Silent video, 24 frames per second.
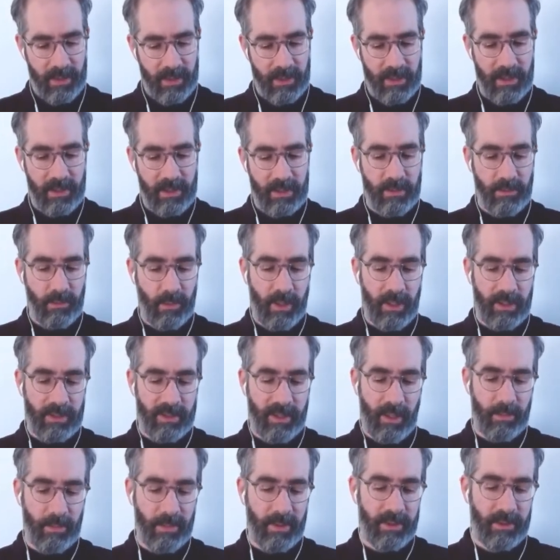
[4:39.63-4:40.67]
And this is, for
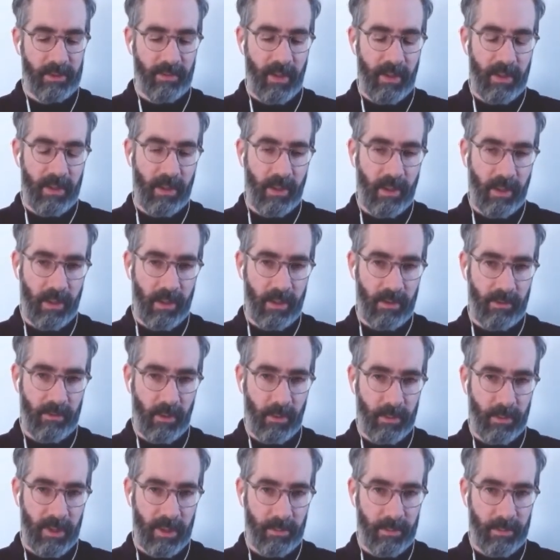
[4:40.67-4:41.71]
example, it's very hard
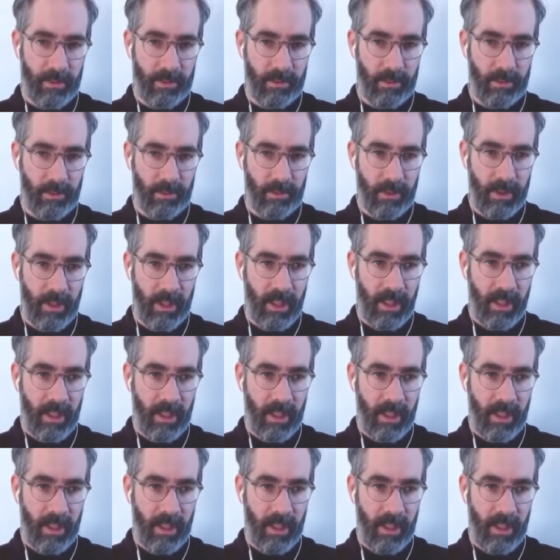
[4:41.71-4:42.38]
for people to